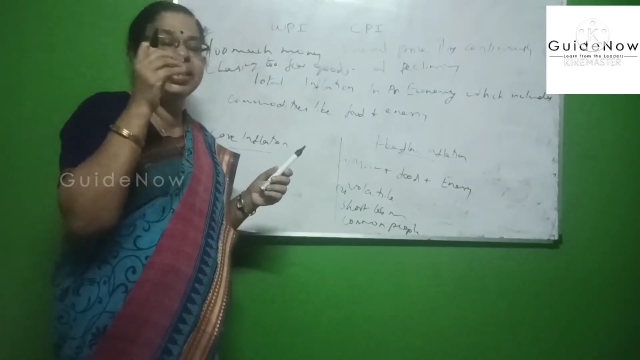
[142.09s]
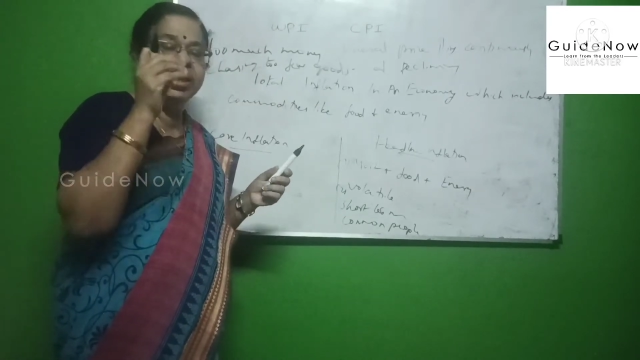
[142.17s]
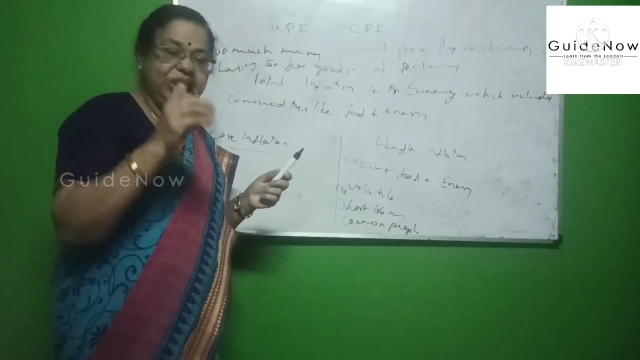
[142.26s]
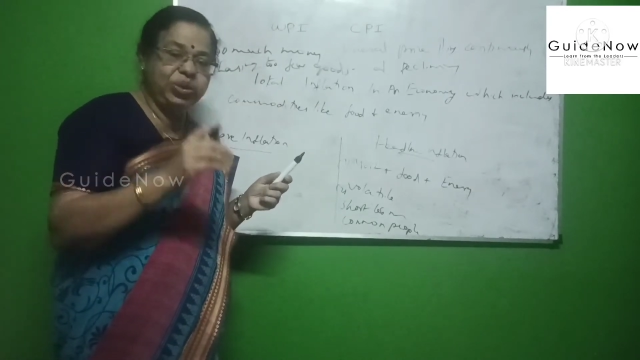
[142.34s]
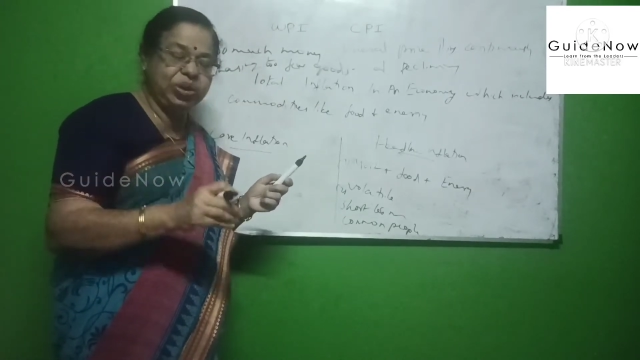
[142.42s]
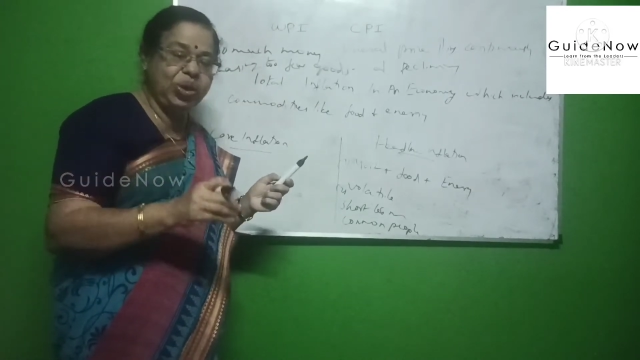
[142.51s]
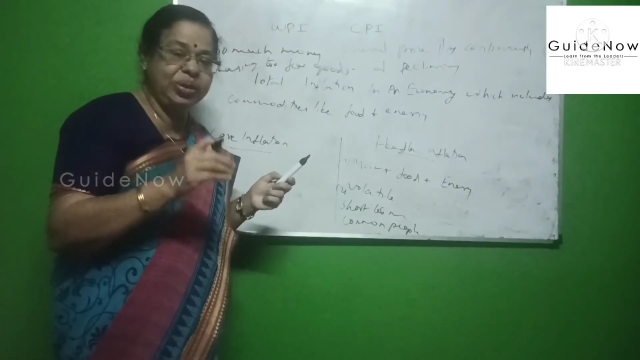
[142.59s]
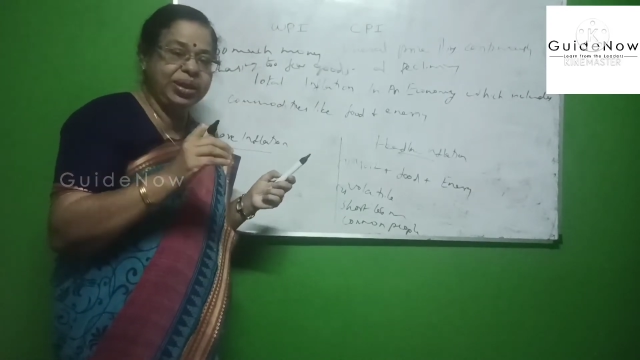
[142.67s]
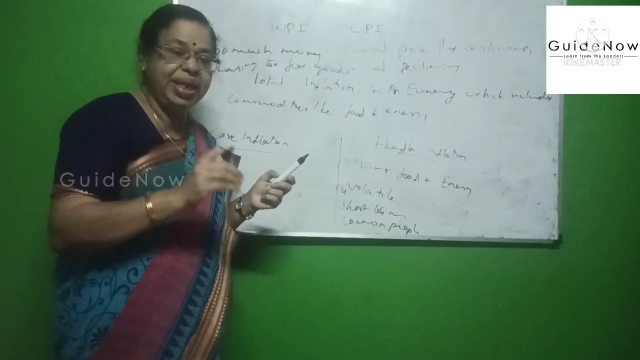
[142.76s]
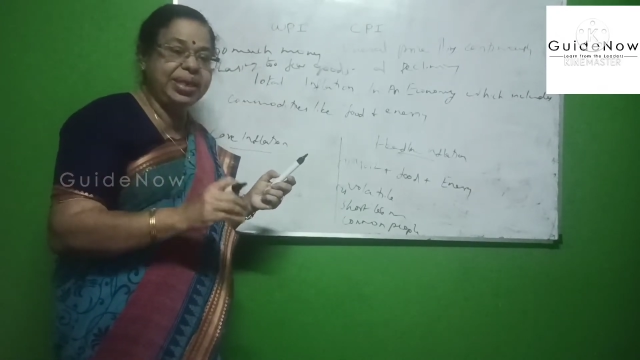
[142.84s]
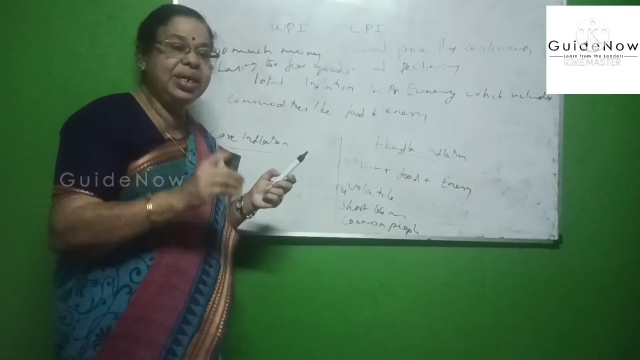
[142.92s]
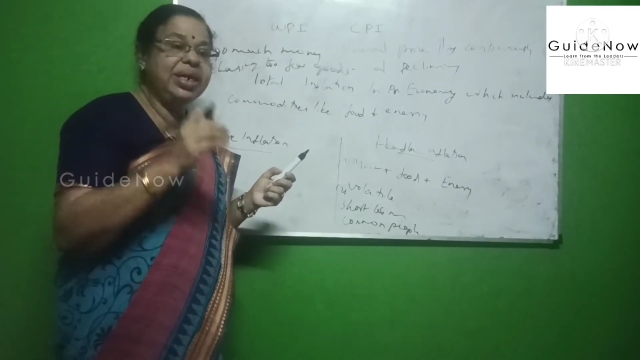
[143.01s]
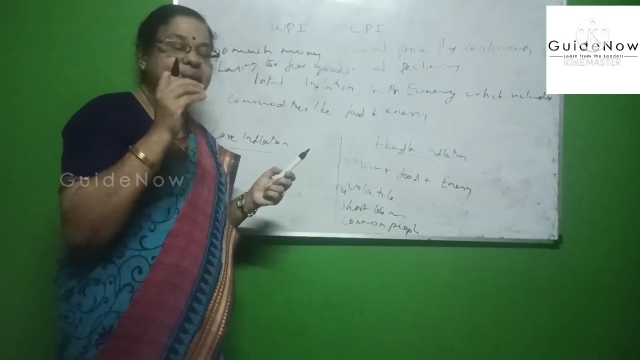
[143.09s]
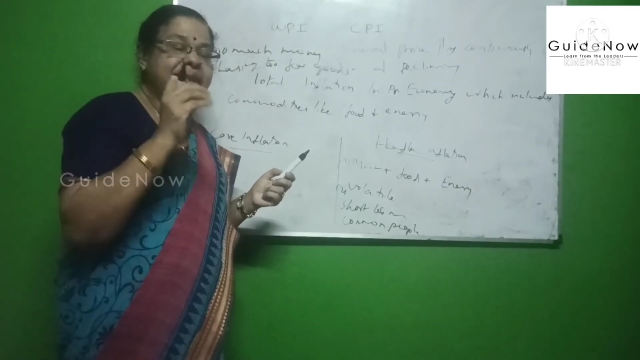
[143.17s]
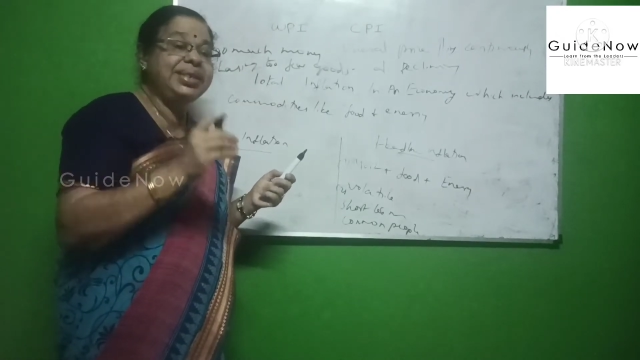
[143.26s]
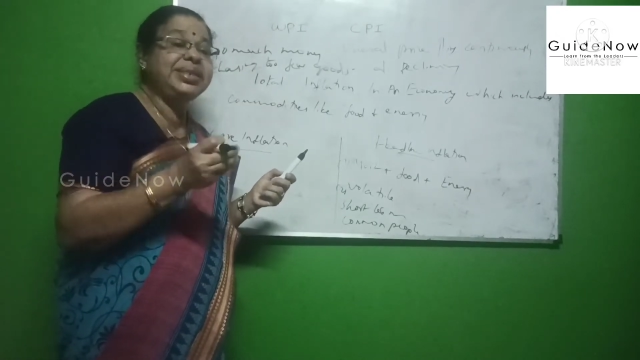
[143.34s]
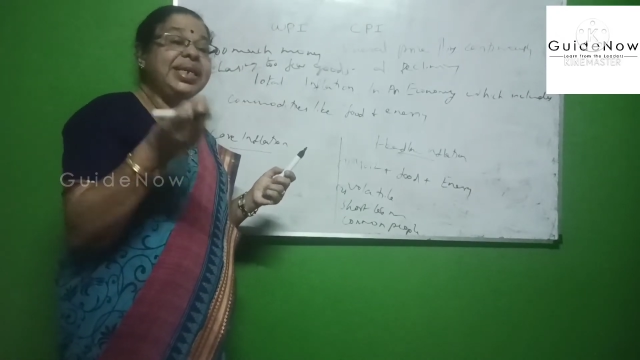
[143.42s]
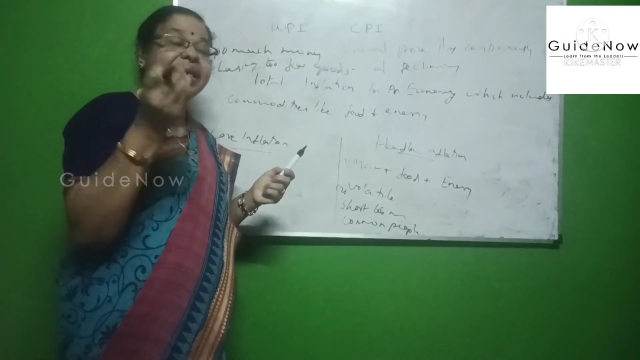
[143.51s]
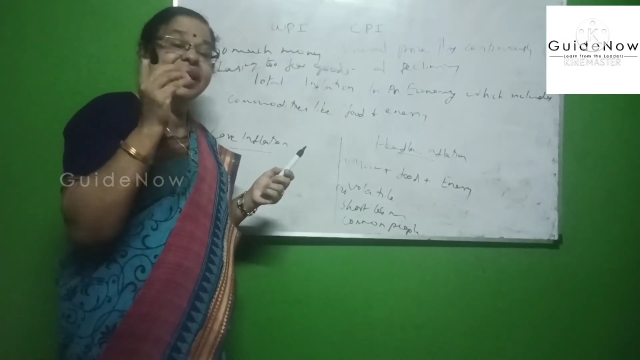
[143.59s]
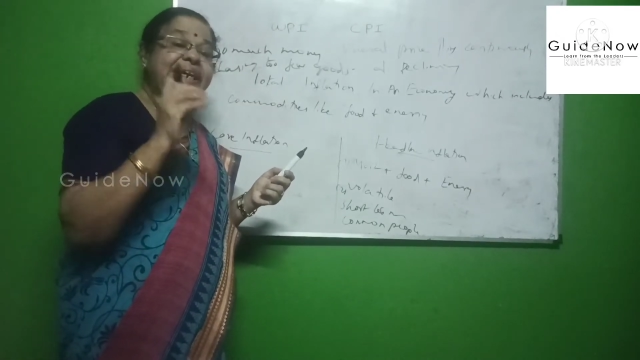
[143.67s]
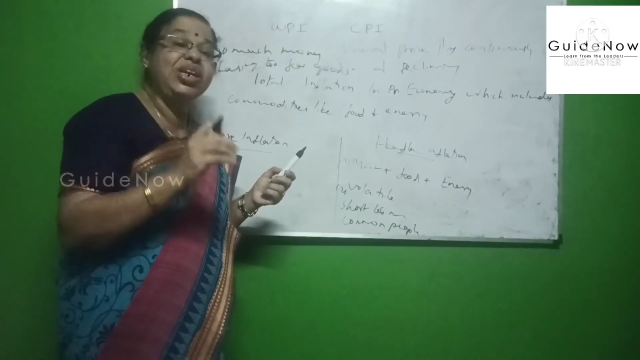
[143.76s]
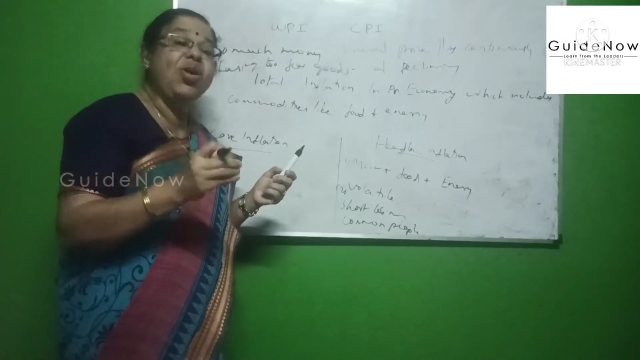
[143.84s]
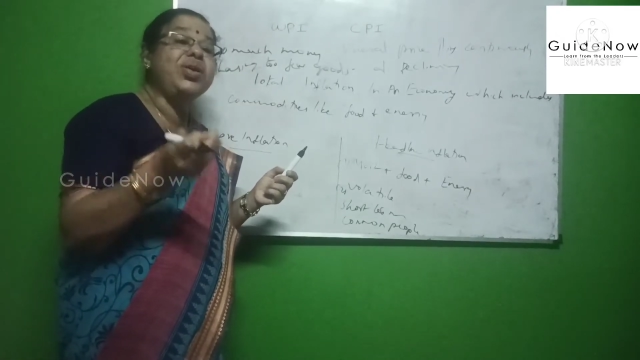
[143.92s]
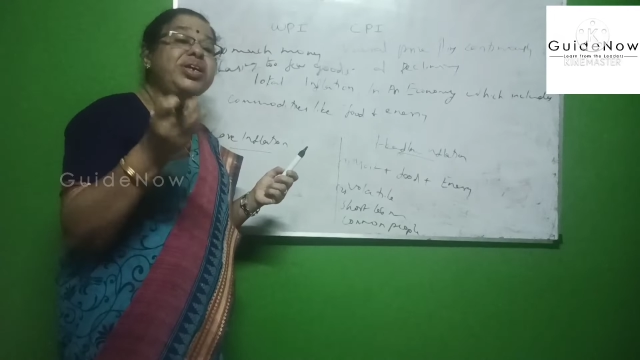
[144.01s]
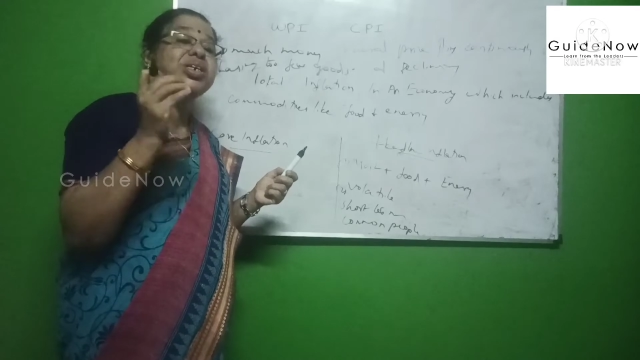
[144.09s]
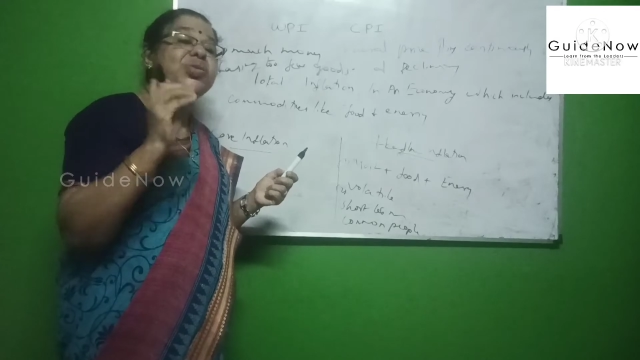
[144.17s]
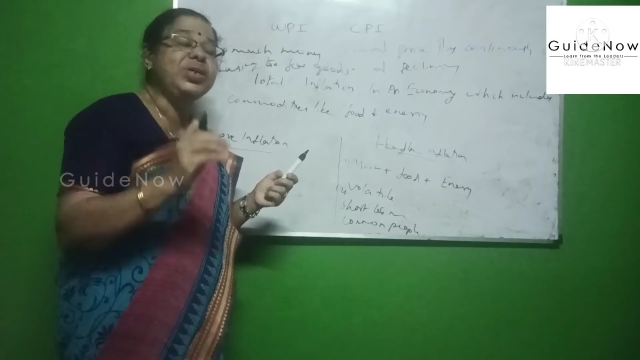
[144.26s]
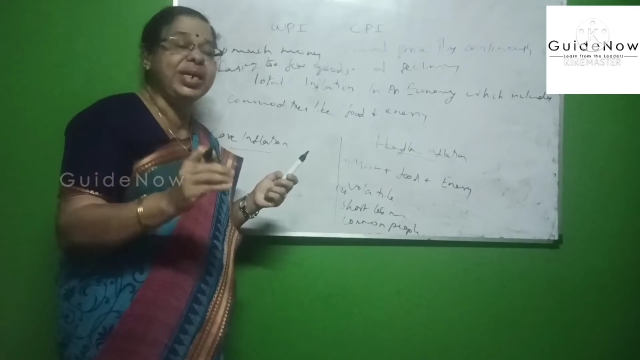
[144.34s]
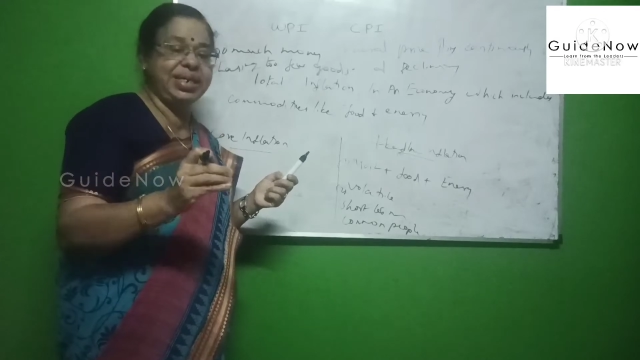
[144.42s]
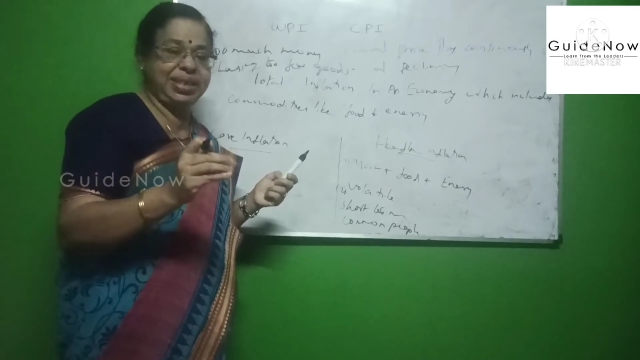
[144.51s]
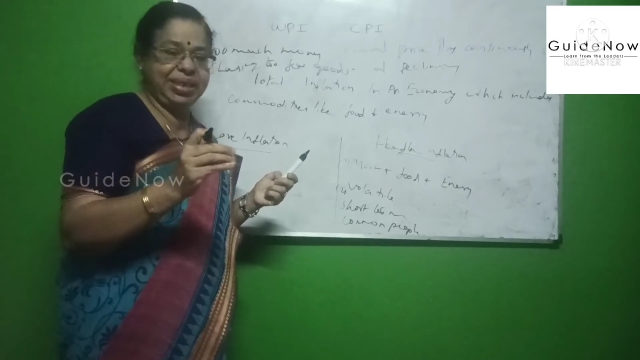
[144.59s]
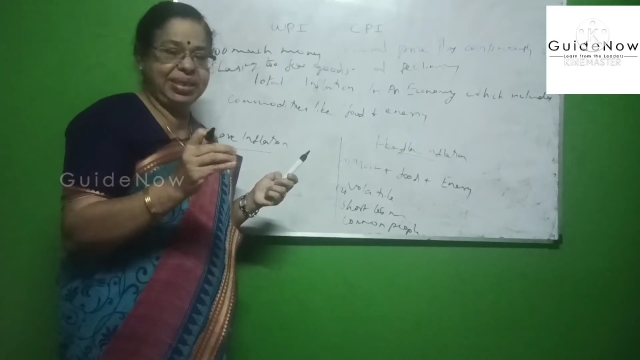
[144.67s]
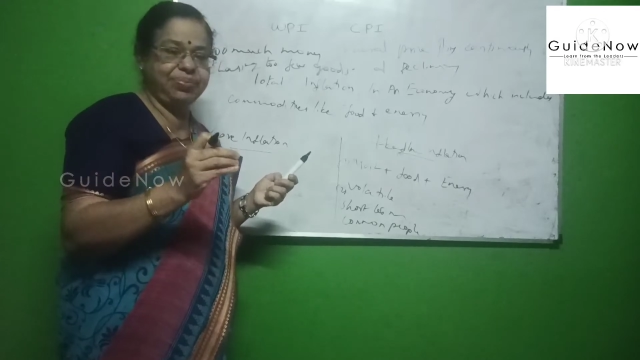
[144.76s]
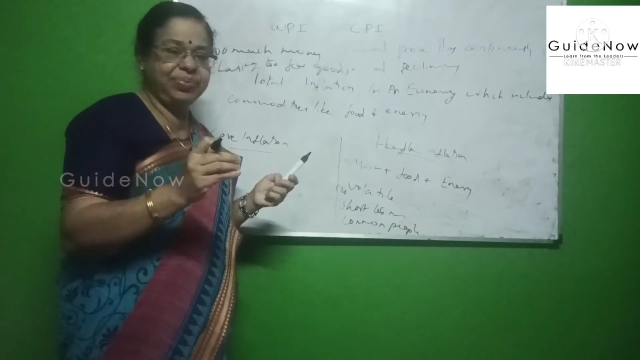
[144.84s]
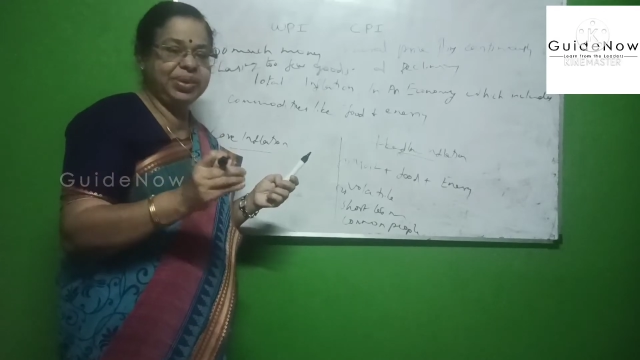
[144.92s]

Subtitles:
It shows that in order to get